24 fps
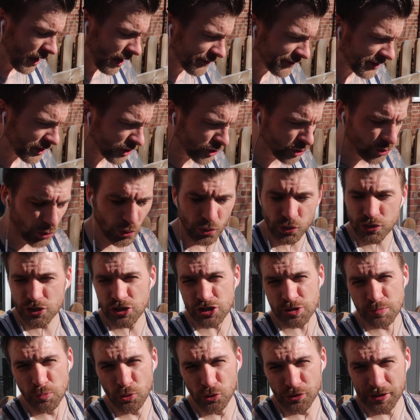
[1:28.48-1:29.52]
I did a talk
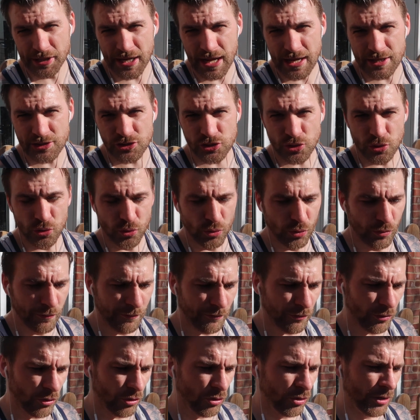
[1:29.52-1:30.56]
this morning at a school
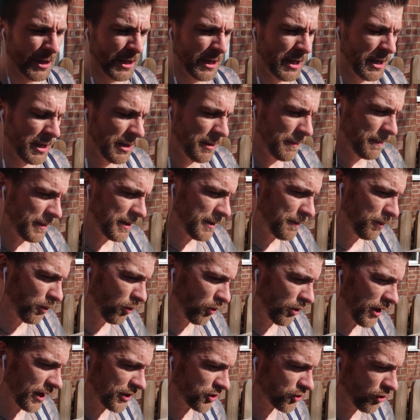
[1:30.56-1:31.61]
for
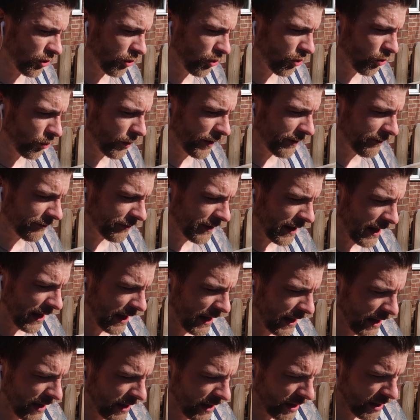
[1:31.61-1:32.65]
people that struggle with
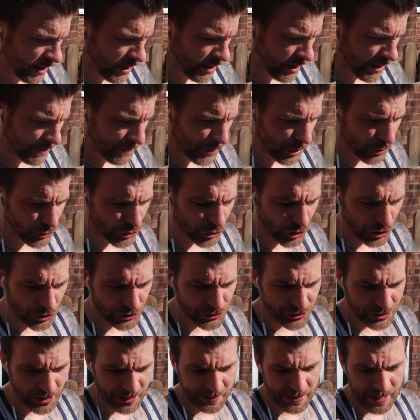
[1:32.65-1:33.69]
their uh,
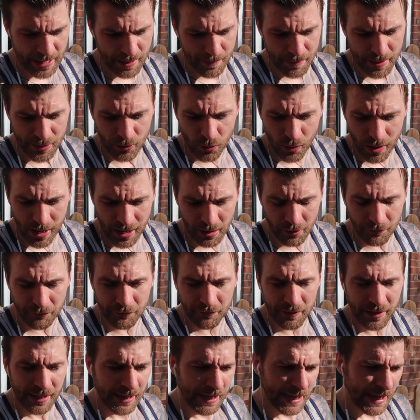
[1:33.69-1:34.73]
emotions and their mental health.
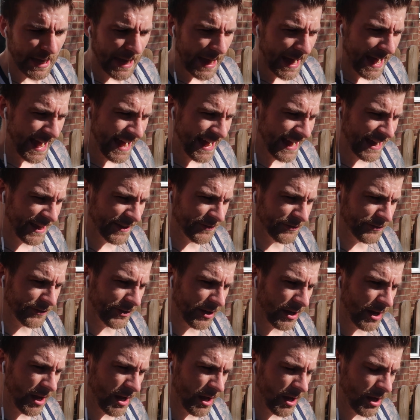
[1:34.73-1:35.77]
And
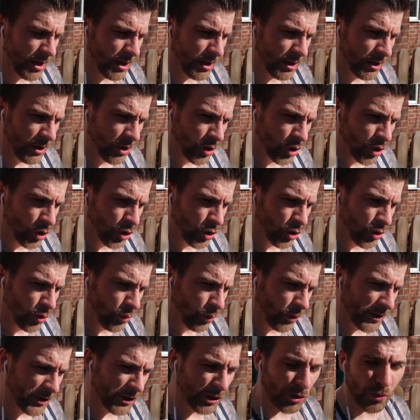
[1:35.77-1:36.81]
uh,
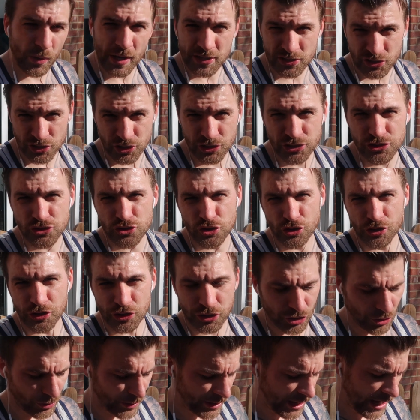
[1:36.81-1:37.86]
one of the questions during the
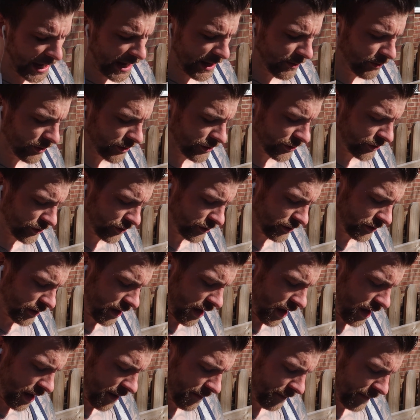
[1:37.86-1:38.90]
Q and A was,
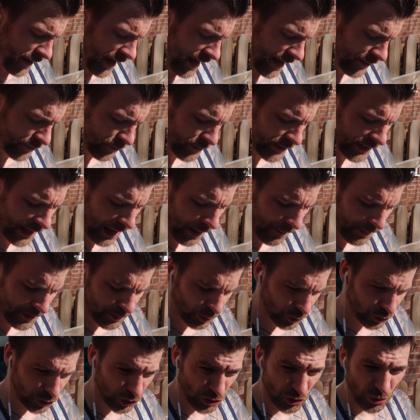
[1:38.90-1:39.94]
um, "How do we get
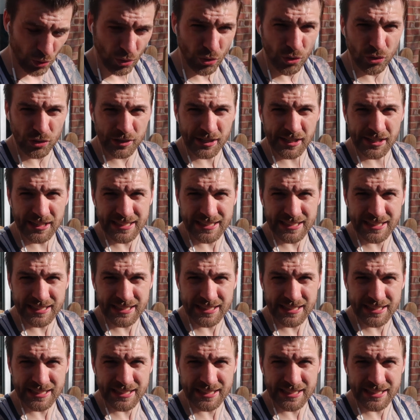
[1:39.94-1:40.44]
people to talk?"